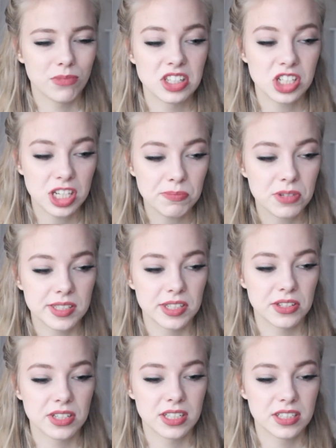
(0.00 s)
The cheapest
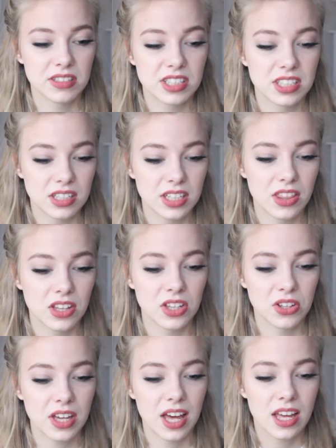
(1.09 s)
you can study in
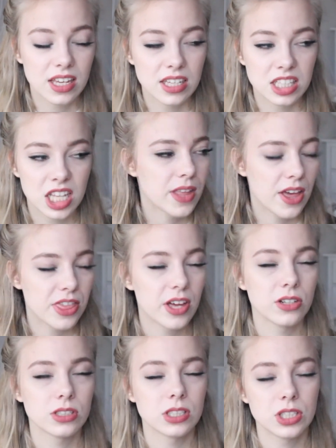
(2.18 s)
the UK is
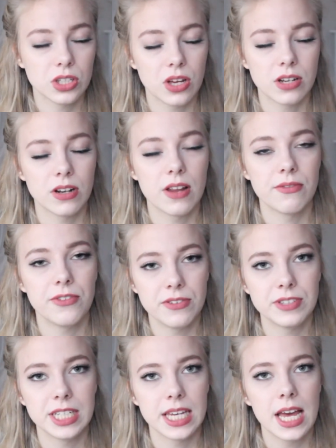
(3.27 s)

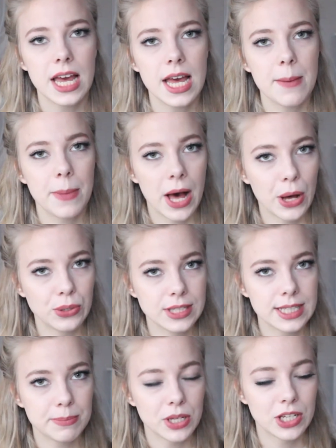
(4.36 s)
£9,250
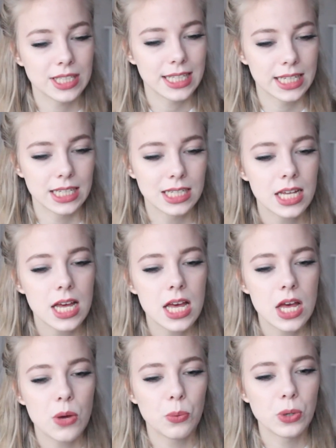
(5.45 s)
per year,
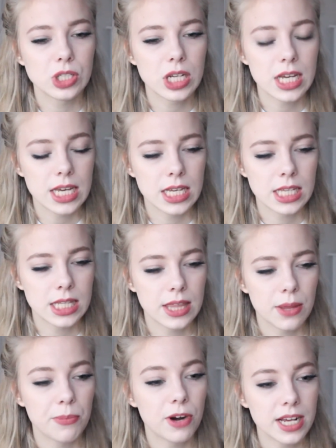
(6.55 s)
which is
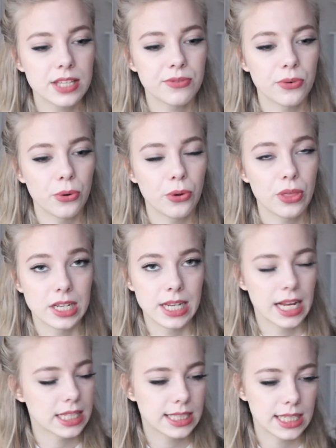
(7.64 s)
the price for the
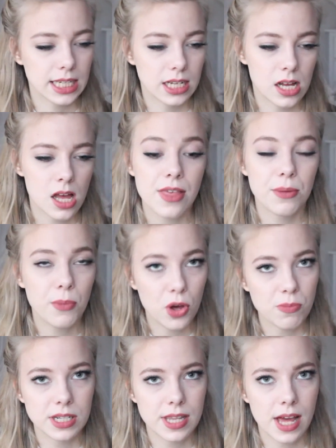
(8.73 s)
next year. At the
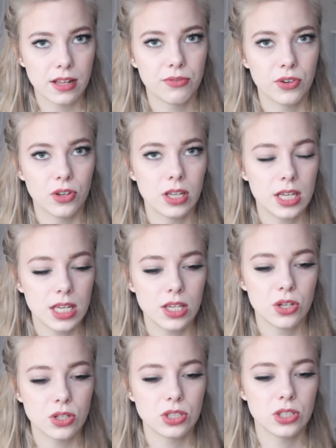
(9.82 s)
moment, that's for
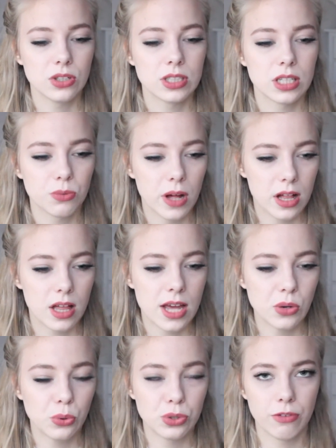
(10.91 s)
EU students as well,
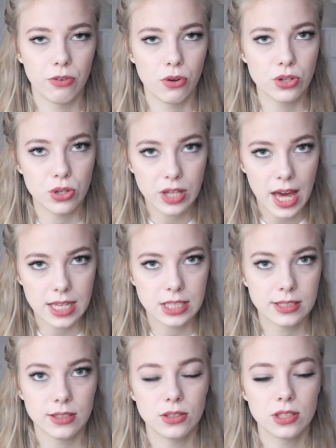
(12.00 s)
and also for UK
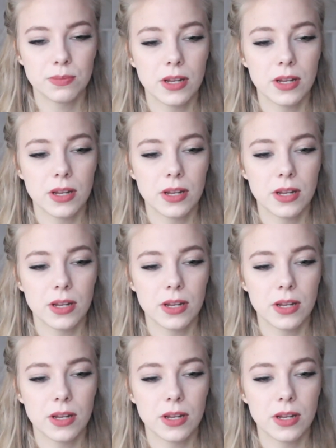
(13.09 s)
students.